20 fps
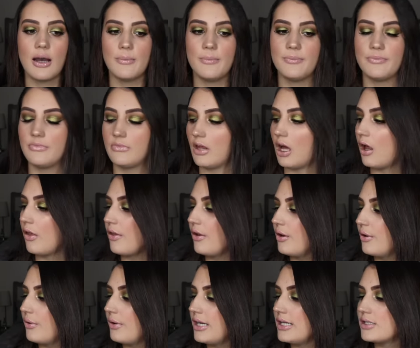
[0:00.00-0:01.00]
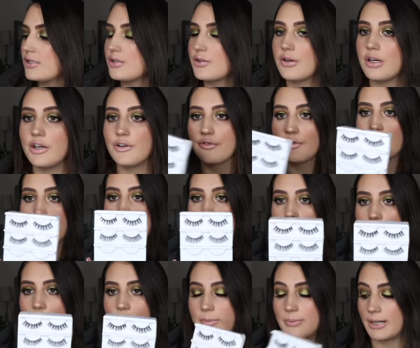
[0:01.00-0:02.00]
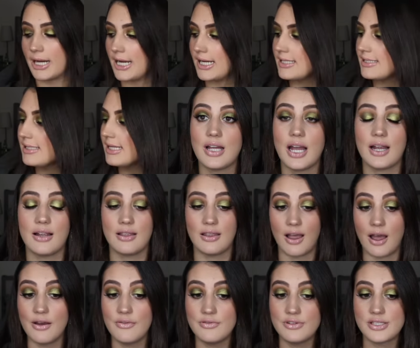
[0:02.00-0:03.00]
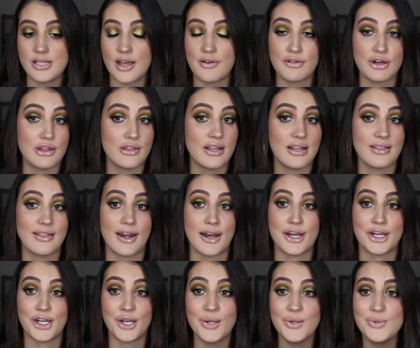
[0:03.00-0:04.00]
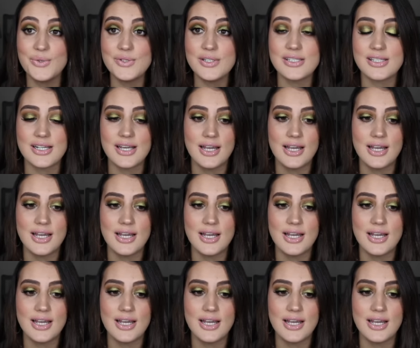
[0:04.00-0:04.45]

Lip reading: Although it's $3 for a pretty good price. I loved everything that I used.